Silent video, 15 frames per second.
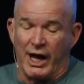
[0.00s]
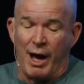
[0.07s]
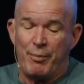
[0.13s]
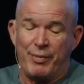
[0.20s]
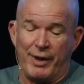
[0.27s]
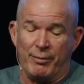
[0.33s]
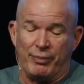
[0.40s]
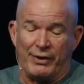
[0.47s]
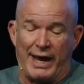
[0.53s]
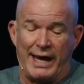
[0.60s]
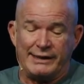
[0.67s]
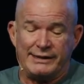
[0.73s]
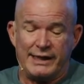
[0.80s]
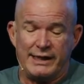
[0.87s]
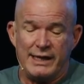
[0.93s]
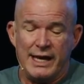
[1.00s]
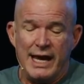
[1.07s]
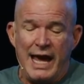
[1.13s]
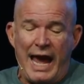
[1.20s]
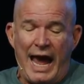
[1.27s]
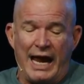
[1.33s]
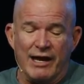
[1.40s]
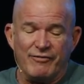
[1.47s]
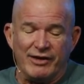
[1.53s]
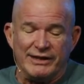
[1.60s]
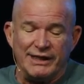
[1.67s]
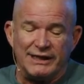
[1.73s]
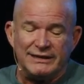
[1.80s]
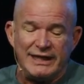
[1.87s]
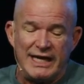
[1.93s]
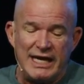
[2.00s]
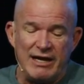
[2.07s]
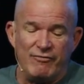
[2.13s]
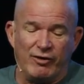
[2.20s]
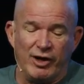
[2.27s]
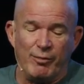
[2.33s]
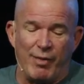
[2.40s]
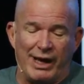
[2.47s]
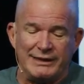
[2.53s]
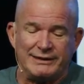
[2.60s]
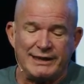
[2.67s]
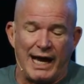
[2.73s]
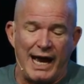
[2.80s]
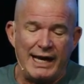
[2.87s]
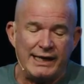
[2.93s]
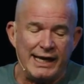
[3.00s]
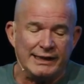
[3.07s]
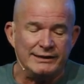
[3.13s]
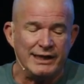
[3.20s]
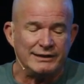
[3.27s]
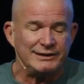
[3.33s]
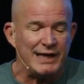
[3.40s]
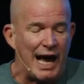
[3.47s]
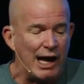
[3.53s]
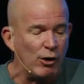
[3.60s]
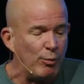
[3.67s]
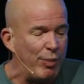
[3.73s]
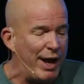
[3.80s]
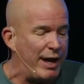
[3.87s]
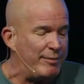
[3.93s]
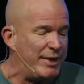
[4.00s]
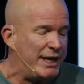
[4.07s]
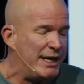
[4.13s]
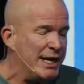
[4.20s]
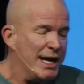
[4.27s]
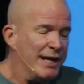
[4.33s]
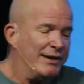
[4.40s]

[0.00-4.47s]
up and planted, and if it does evil in my sight and does not obey me,